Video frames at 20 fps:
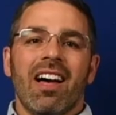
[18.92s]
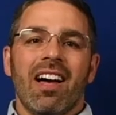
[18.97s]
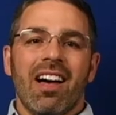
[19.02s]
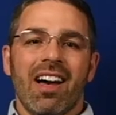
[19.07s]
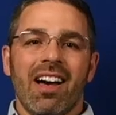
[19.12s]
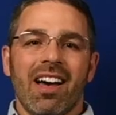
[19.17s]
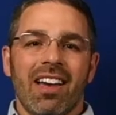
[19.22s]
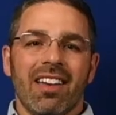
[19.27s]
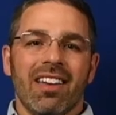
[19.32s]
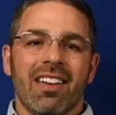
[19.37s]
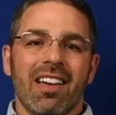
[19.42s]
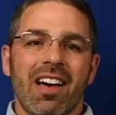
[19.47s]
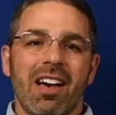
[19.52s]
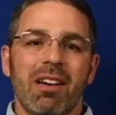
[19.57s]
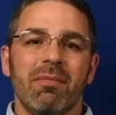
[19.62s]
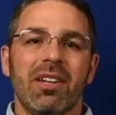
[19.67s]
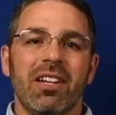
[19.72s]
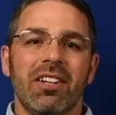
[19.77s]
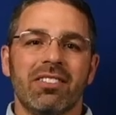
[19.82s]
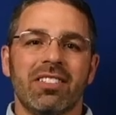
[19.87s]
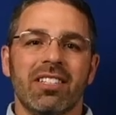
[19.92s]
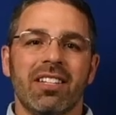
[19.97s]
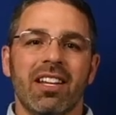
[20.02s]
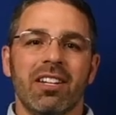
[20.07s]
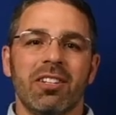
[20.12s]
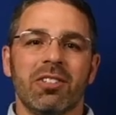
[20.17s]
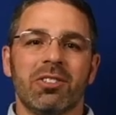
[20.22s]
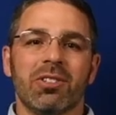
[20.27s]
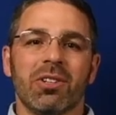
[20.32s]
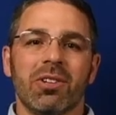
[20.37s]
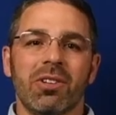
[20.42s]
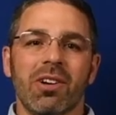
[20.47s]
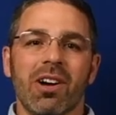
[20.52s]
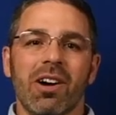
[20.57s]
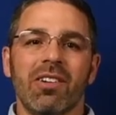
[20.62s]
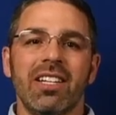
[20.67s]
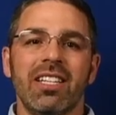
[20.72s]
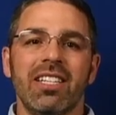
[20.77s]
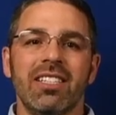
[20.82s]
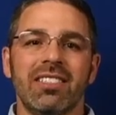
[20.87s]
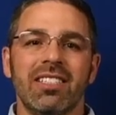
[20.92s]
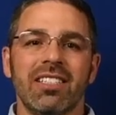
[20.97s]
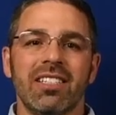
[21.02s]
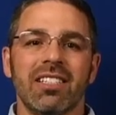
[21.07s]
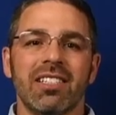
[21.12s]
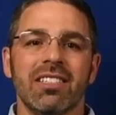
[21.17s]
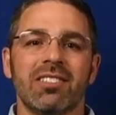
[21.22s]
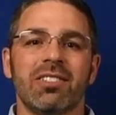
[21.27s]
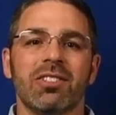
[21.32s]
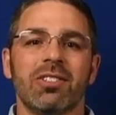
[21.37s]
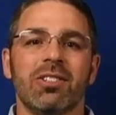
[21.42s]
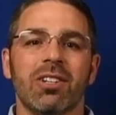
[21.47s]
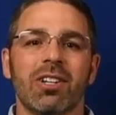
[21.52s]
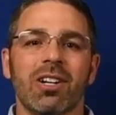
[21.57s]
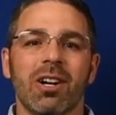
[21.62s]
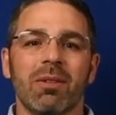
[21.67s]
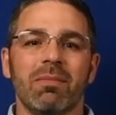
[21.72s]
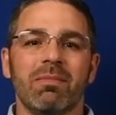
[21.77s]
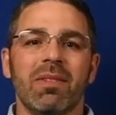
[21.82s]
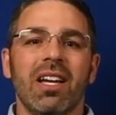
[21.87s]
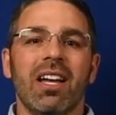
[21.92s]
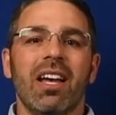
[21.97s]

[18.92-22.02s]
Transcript: Hi, I'm here today to show you how easy it is to hook up